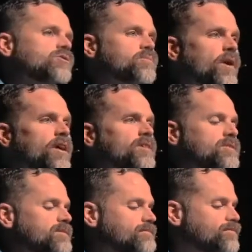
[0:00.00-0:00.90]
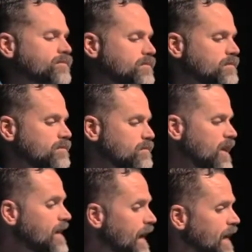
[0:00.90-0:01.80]
answers prayers.
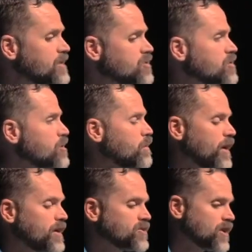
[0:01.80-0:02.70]
He answers your prayer.